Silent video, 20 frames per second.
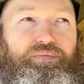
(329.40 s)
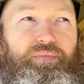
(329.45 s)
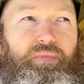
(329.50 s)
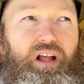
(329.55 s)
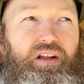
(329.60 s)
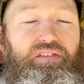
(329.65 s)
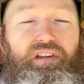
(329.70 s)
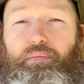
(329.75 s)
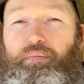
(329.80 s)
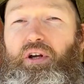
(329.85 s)

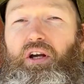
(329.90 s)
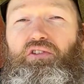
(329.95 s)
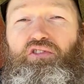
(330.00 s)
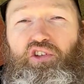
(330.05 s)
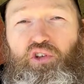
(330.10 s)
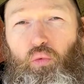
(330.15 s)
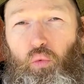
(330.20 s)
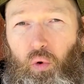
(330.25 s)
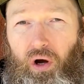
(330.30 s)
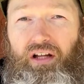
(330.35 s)
that's not because
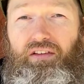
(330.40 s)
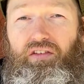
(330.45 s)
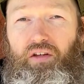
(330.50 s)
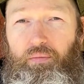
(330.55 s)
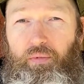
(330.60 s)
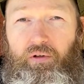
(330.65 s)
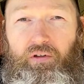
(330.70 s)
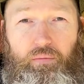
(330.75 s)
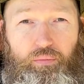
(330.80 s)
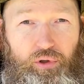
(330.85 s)
you want to
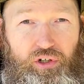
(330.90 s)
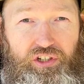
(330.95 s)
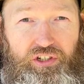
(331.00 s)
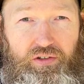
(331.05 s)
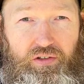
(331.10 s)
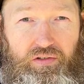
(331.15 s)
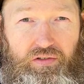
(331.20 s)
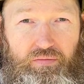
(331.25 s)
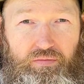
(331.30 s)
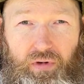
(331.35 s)
burn the
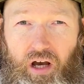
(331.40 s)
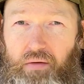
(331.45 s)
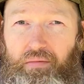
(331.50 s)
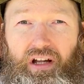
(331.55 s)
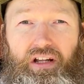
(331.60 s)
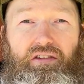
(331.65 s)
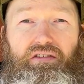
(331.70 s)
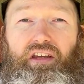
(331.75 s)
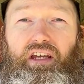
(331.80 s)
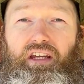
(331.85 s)
bridges. I'm
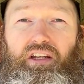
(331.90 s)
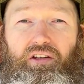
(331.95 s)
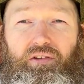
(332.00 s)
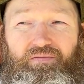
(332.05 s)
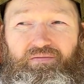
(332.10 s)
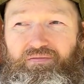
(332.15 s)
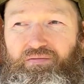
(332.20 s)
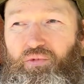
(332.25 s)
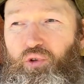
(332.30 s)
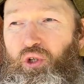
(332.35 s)
not saying
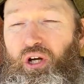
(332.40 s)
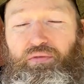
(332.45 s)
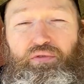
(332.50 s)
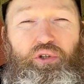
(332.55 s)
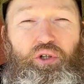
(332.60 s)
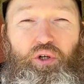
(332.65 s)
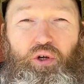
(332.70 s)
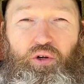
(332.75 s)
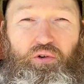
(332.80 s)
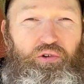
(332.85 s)
you have to
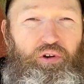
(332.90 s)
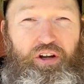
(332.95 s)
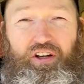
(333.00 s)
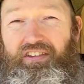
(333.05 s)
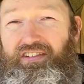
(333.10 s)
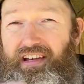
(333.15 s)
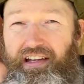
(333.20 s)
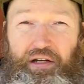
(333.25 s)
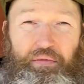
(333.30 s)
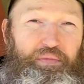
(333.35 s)
go around
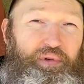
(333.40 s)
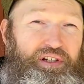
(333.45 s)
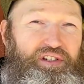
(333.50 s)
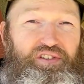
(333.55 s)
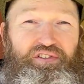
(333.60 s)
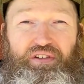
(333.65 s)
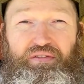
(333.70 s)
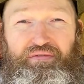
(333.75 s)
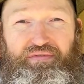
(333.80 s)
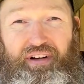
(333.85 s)
setting
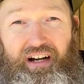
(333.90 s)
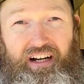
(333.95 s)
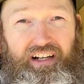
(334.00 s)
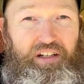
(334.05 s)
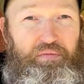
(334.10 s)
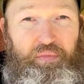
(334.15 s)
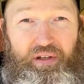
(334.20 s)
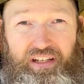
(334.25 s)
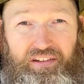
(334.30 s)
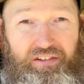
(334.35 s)
bridges on fire to
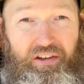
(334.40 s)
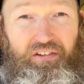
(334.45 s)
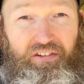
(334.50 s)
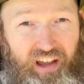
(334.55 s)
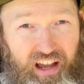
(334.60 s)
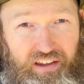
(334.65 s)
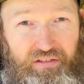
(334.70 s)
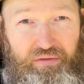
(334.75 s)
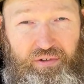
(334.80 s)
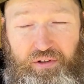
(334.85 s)
be
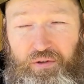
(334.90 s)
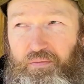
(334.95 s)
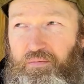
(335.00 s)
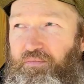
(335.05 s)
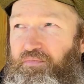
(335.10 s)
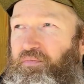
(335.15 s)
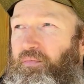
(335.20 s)
successful.